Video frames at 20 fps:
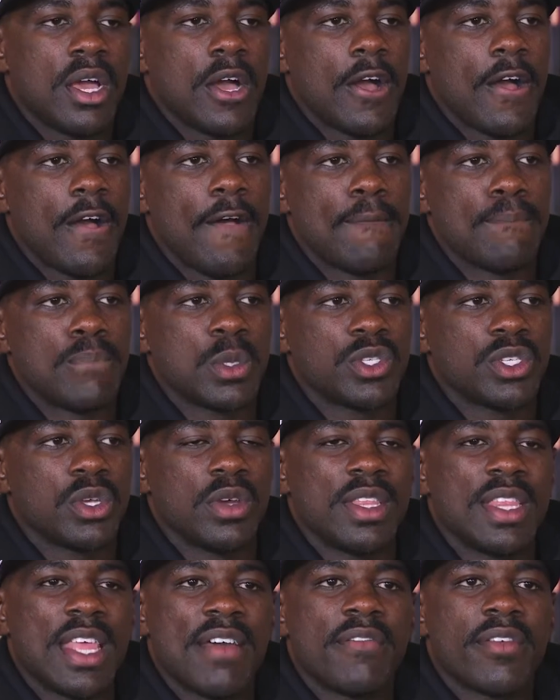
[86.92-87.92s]
So
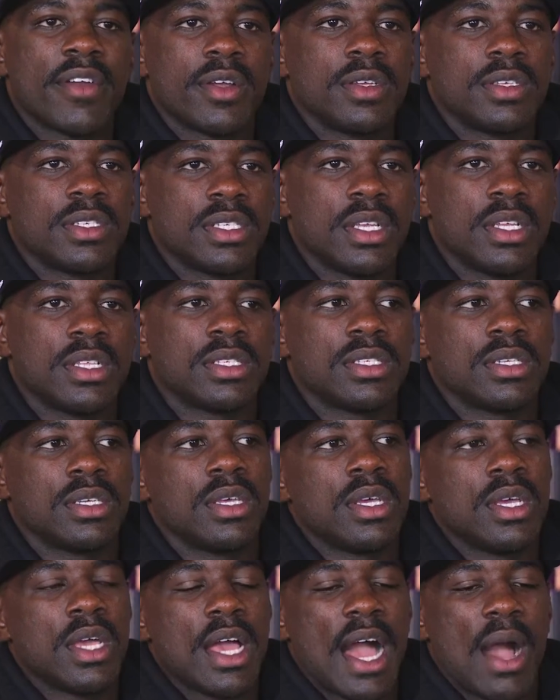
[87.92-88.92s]
in that very sense,
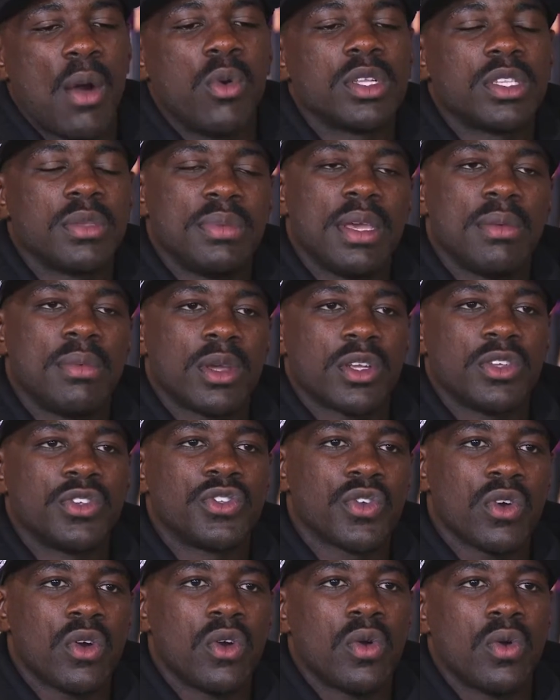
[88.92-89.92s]
I want to be able to
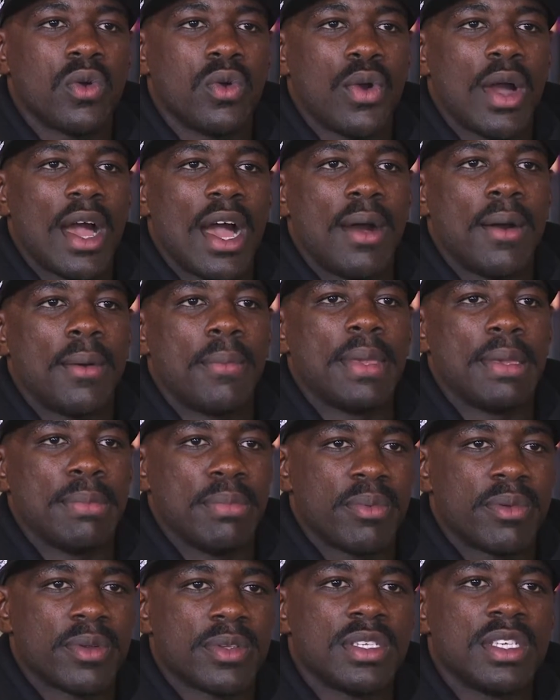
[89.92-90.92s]
control how
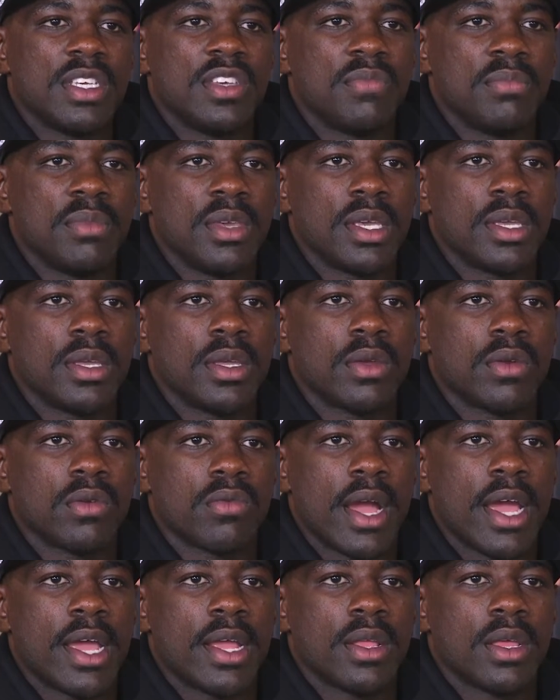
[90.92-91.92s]
people perceive me,
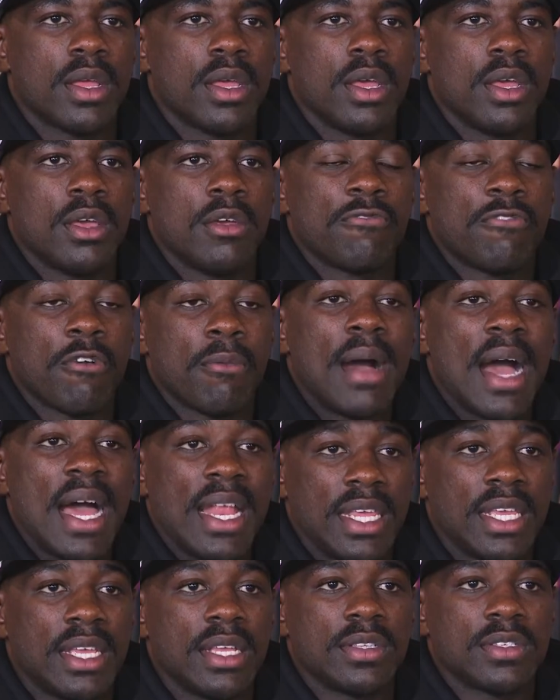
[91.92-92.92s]
right? From my
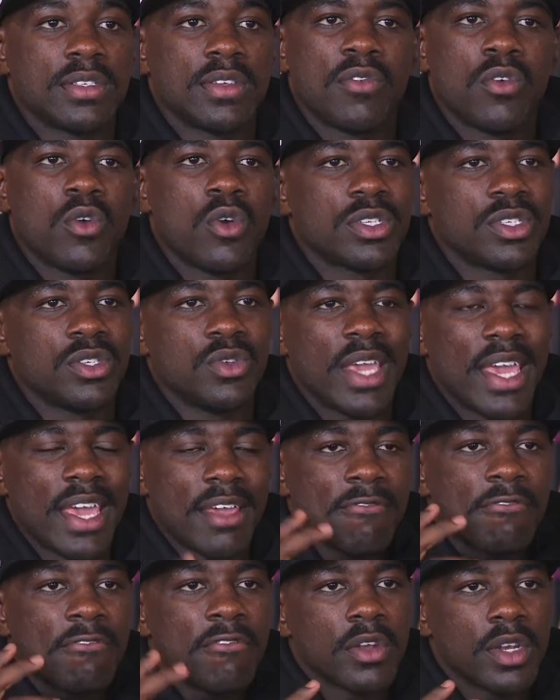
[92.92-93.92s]
lens. Of course, you
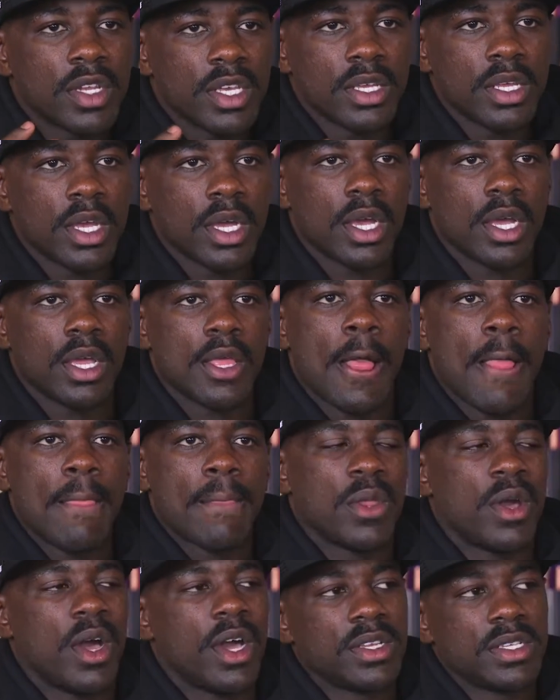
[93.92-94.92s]
can't fully,
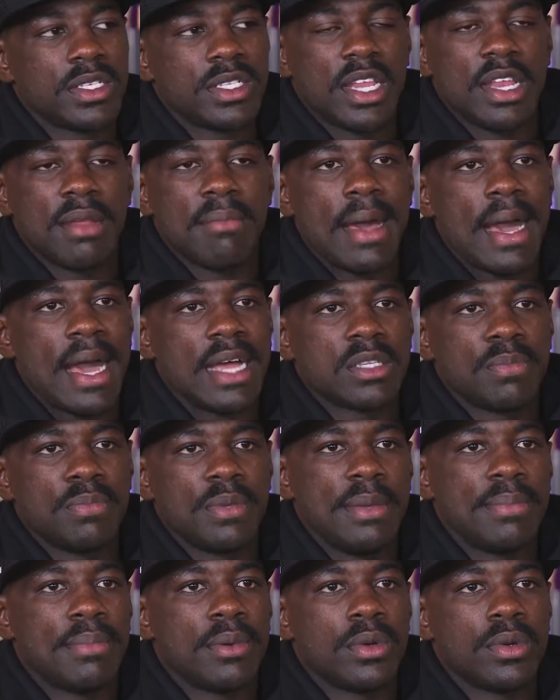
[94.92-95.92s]
you know, understand the minds of
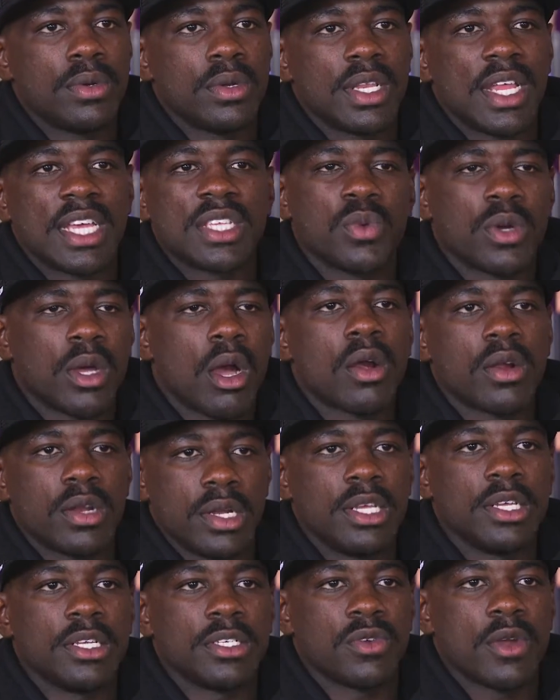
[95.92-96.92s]
people, and that's what art
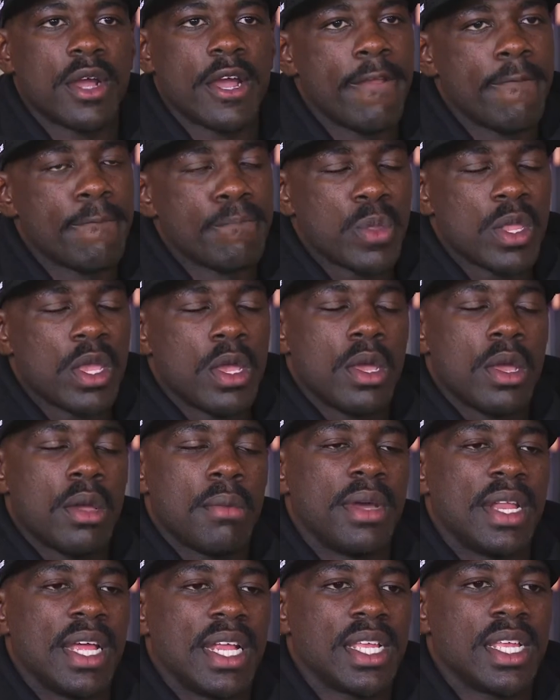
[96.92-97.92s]
is, right?
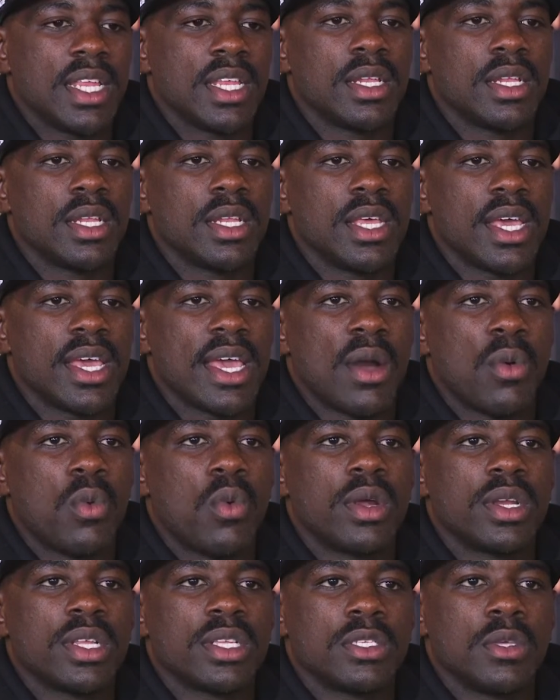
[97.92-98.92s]
But at the end of the day, I
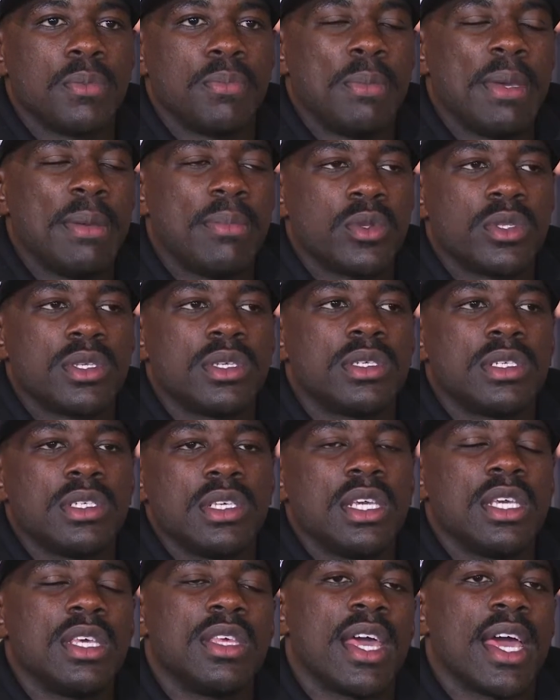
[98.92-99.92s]
wanted people to
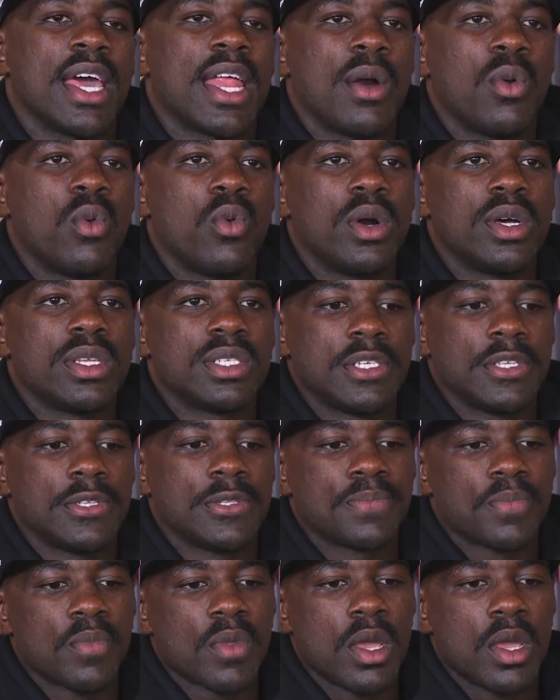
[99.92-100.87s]
see that I wasn't